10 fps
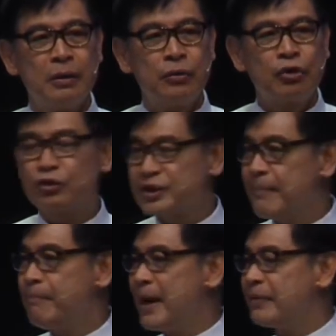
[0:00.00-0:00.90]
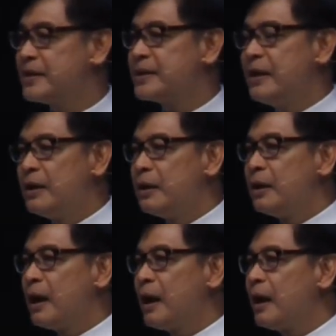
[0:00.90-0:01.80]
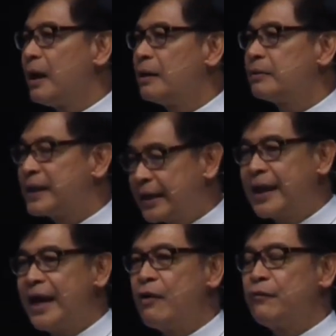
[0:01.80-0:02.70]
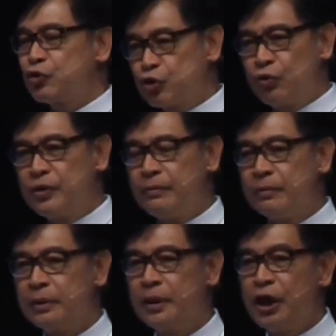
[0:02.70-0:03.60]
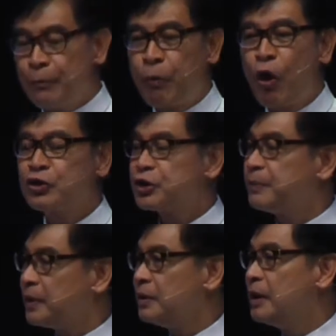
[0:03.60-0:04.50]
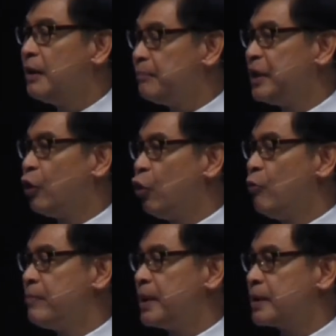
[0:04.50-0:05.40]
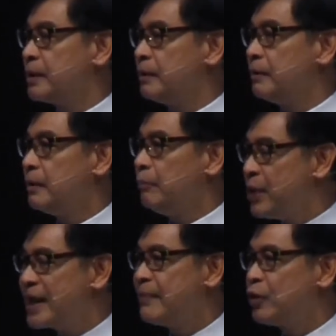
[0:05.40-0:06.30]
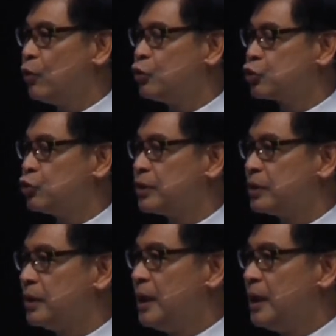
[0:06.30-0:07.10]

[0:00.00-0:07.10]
Talk to some mothers, take care of your children. If possible, be a homemaker. Bring up your own children.